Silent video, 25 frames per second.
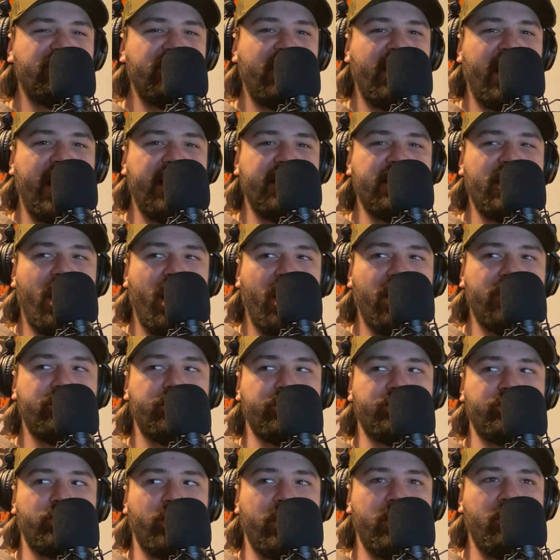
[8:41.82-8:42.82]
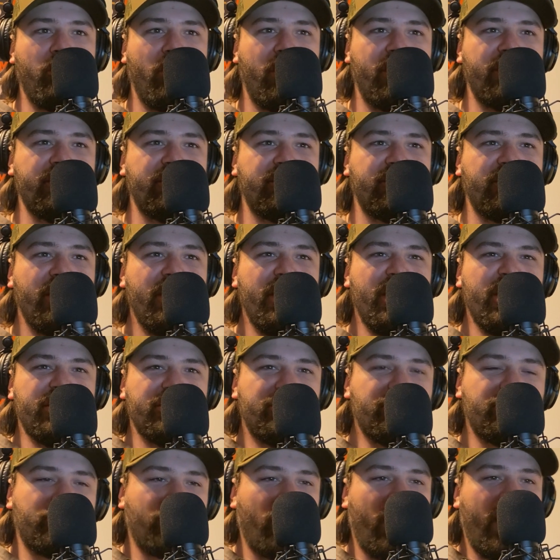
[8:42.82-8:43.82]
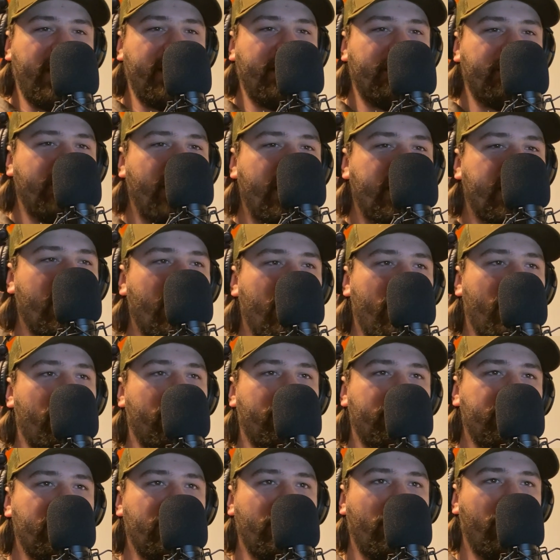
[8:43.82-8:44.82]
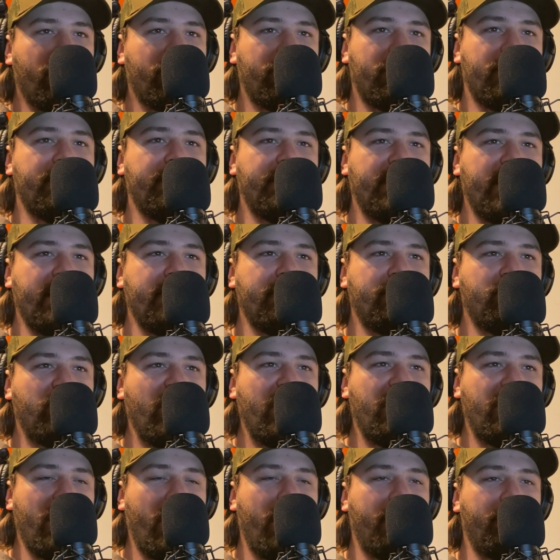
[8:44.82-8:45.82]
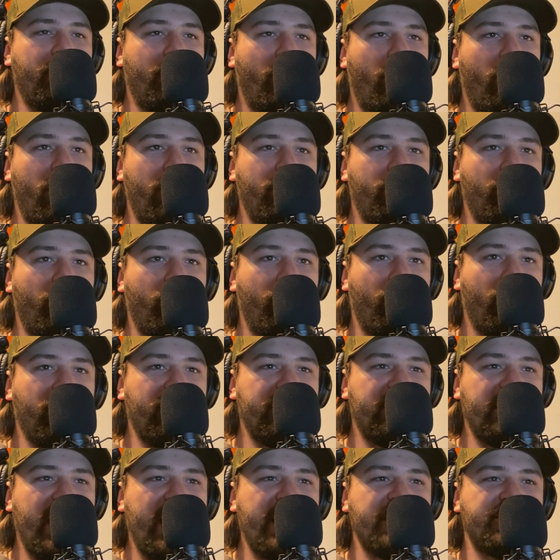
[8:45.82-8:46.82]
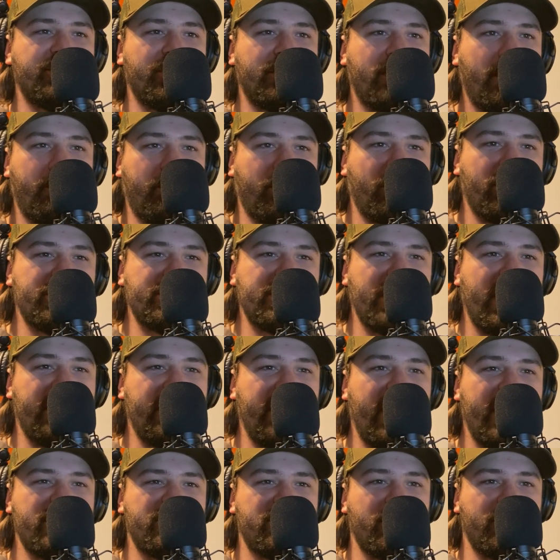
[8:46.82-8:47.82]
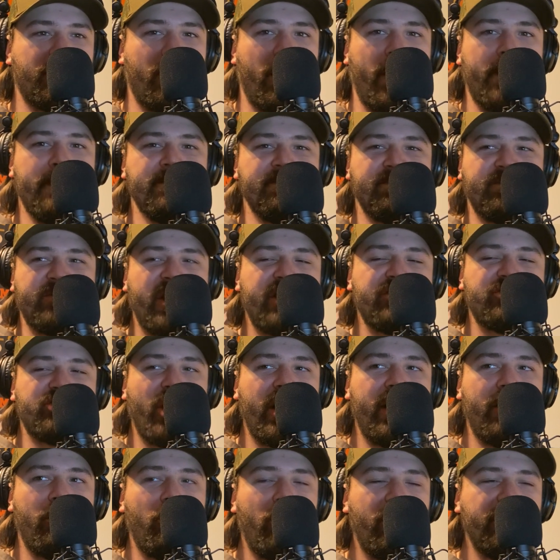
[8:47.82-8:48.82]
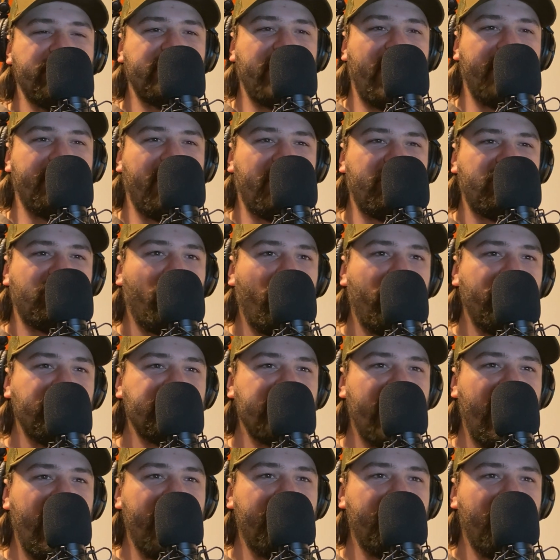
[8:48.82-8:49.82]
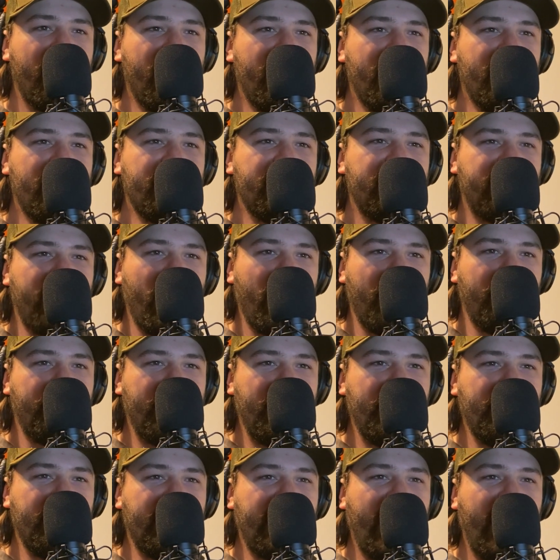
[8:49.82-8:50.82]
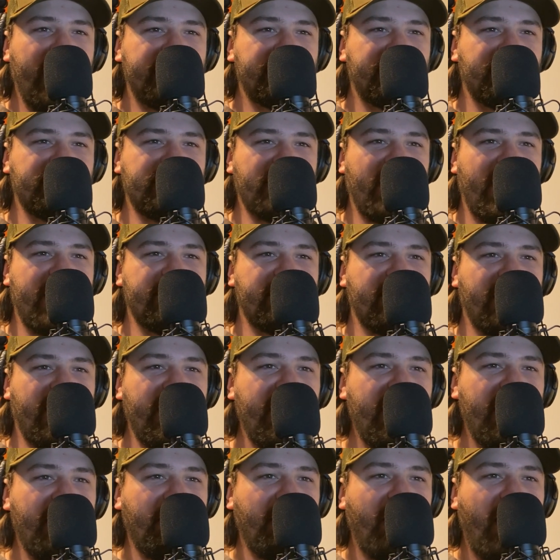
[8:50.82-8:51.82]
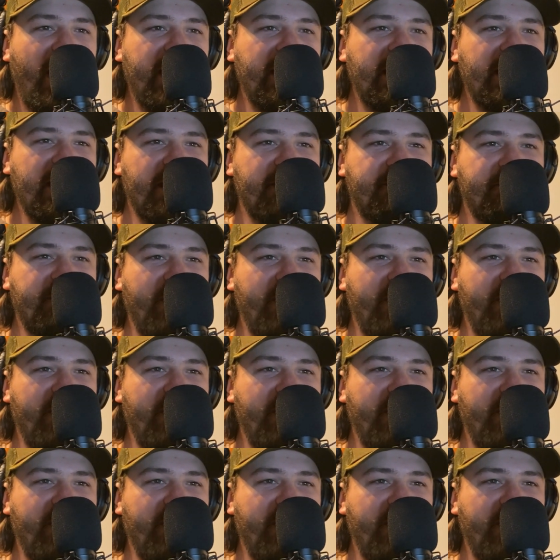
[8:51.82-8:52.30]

said I had to hug the tree once to try to, become one with nature and appreciate nature more. And I tried it one time. That was one time therapeutic exercise, and I didn't like it. It